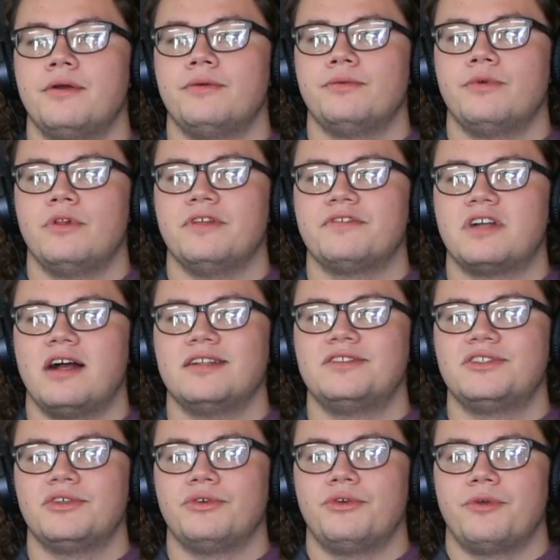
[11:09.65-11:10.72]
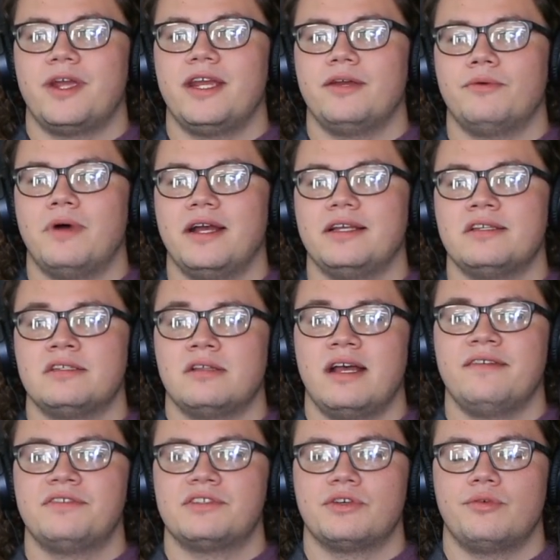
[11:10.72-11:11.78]
well, if God's so great, why is
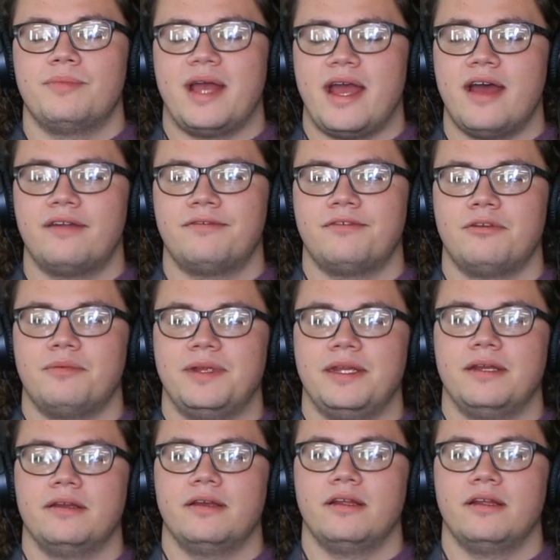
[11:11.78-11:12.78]
life so bad for me?